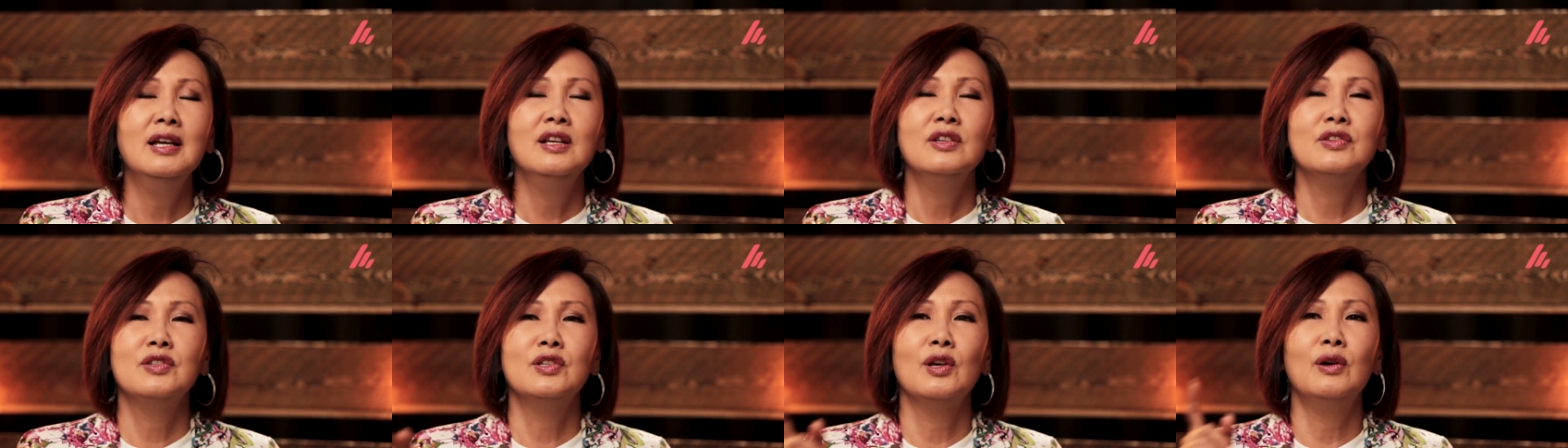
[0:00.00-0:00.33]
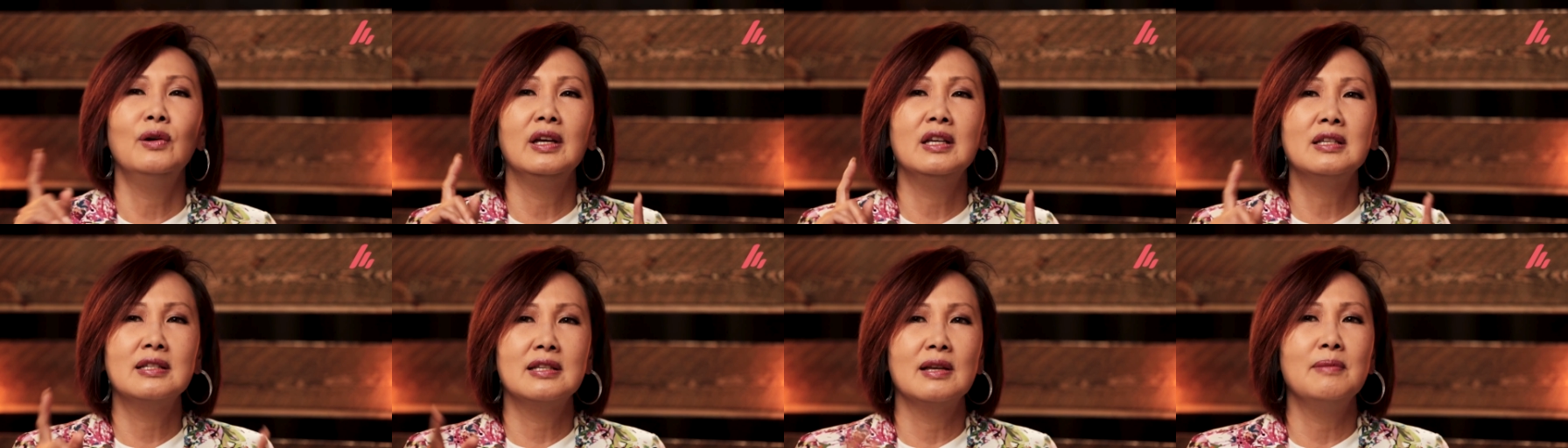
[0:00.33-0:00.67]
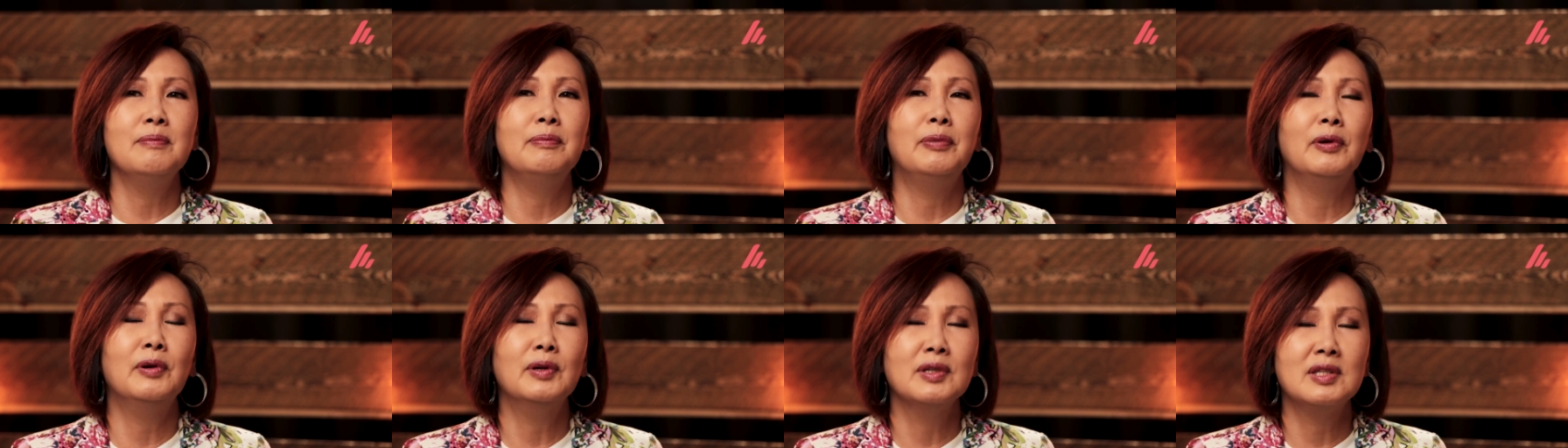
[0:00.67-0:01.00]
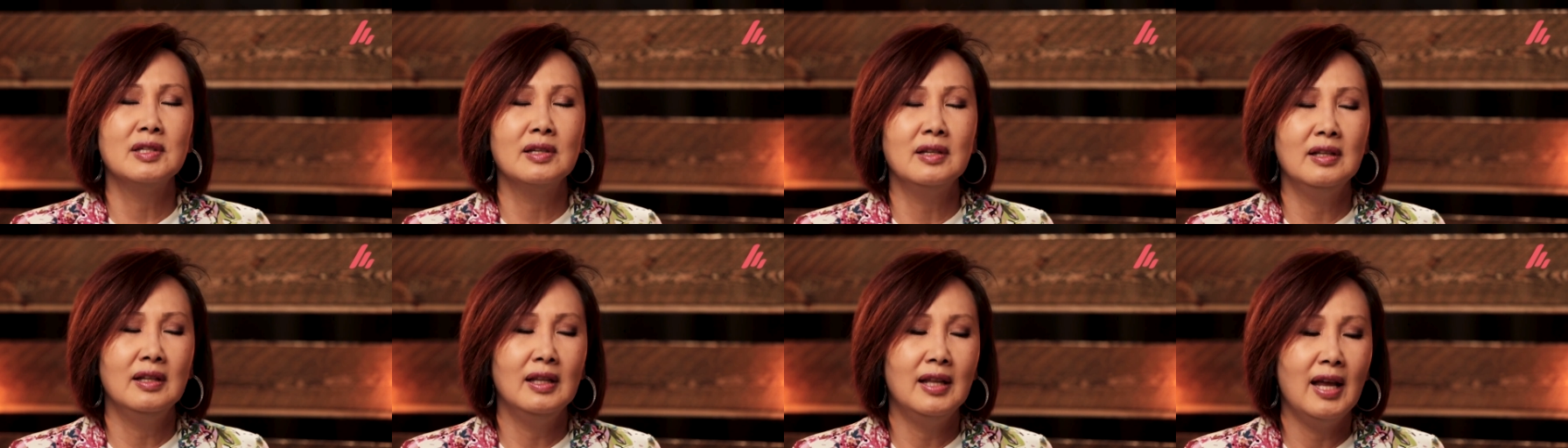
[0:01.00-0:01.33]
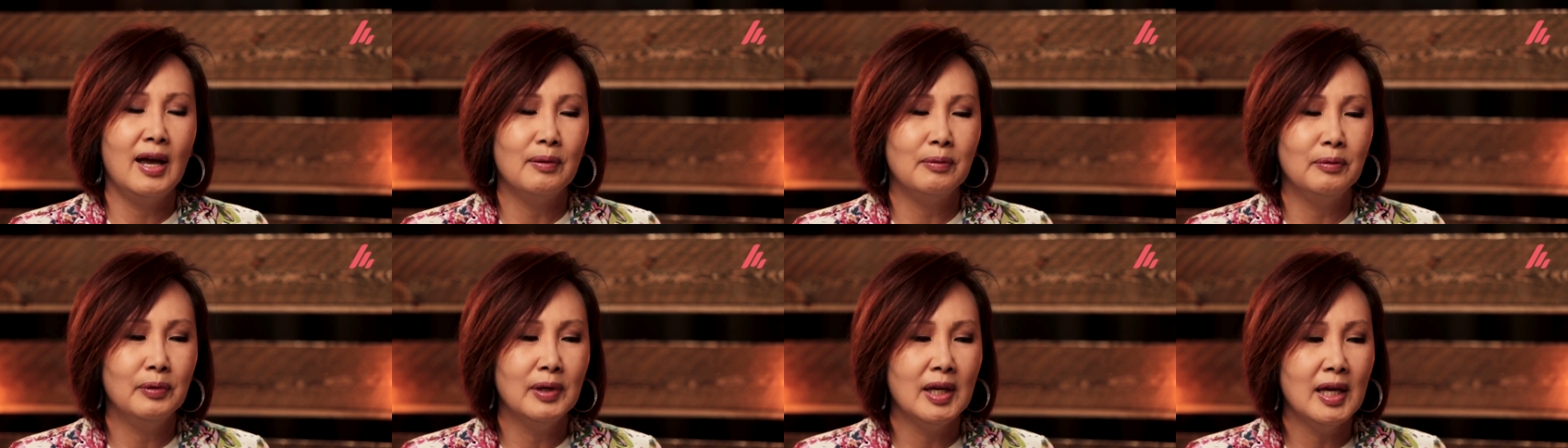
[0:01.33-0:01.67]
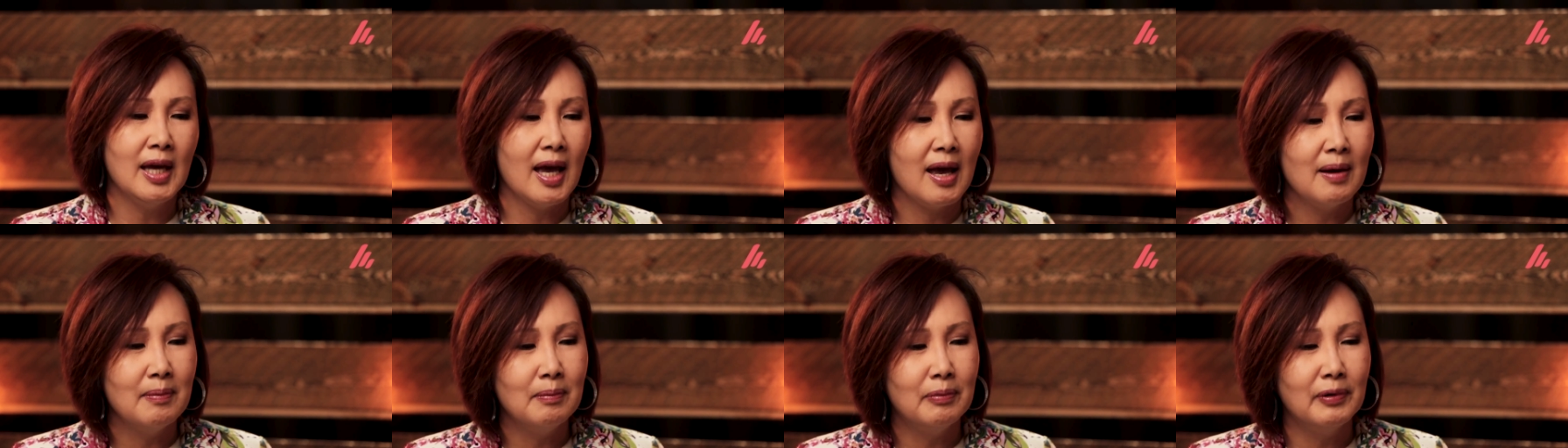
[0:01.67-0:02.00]
So it's important that
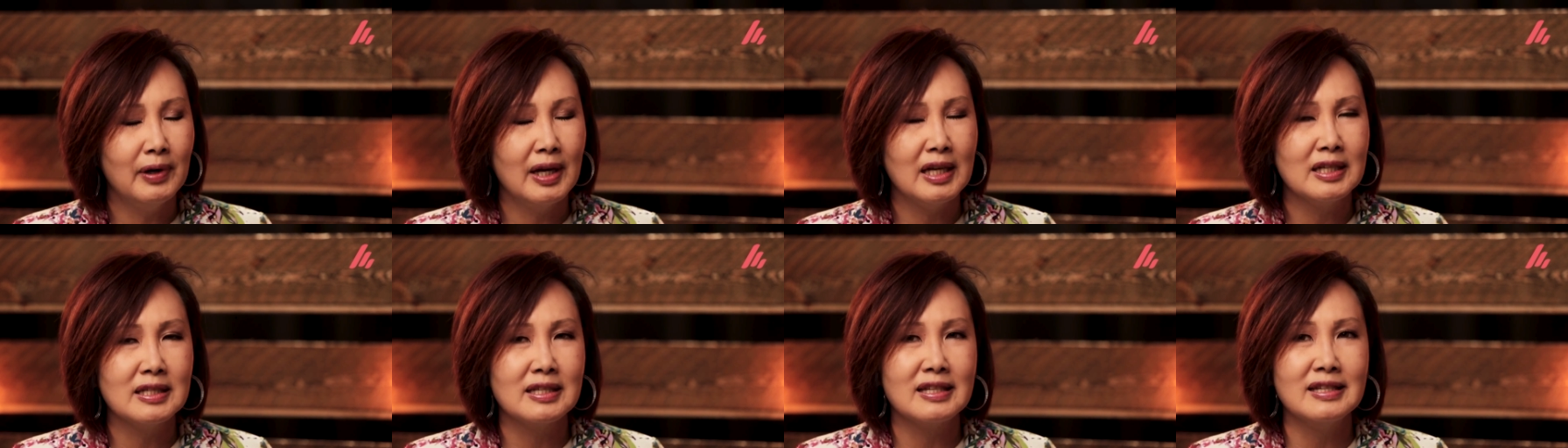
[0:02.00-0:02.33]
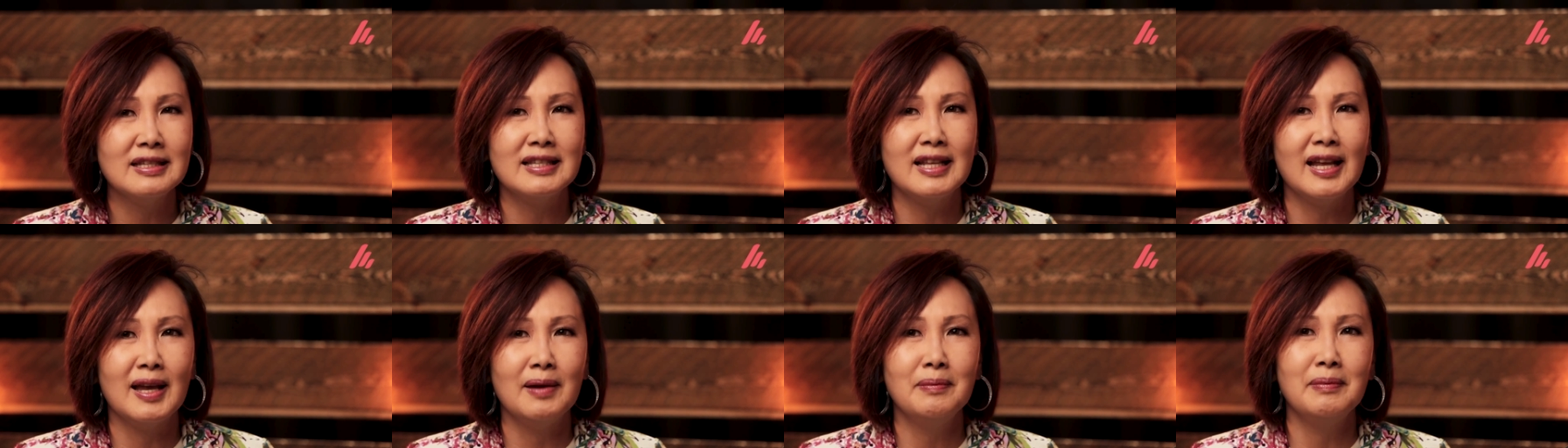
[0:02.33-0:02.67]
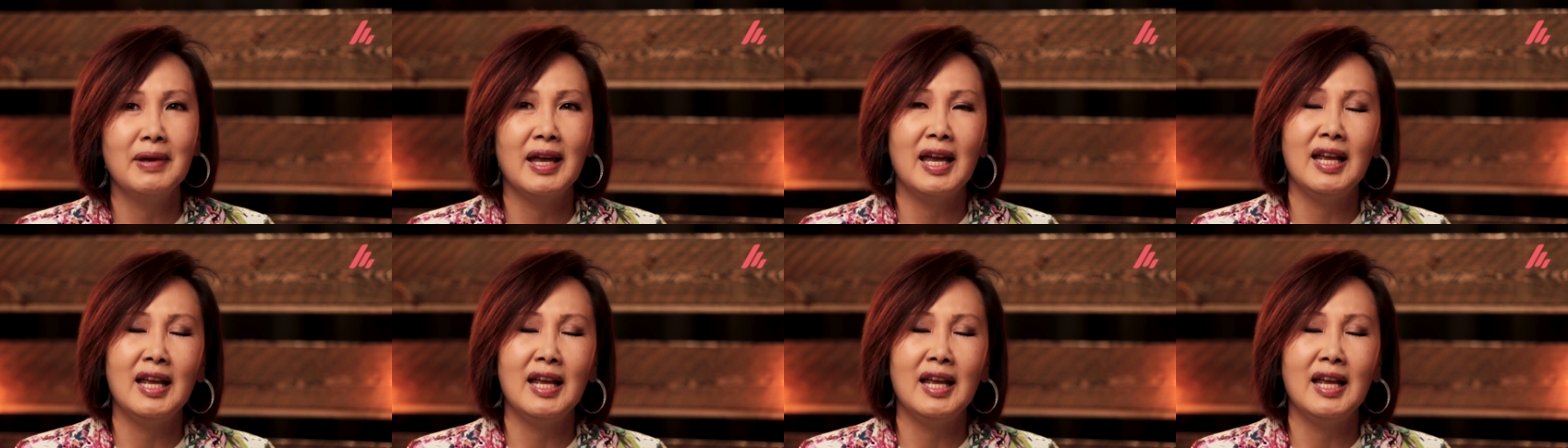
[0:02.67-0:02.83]
we embrace this name.